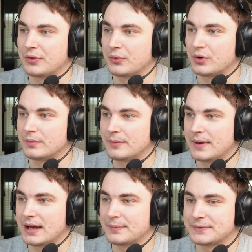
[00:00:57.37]
normal
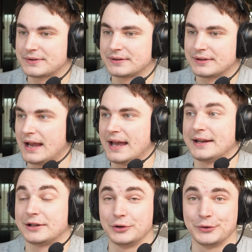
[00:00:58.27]
maps, and
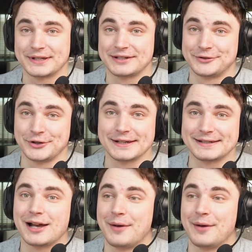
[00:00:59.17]
it looks just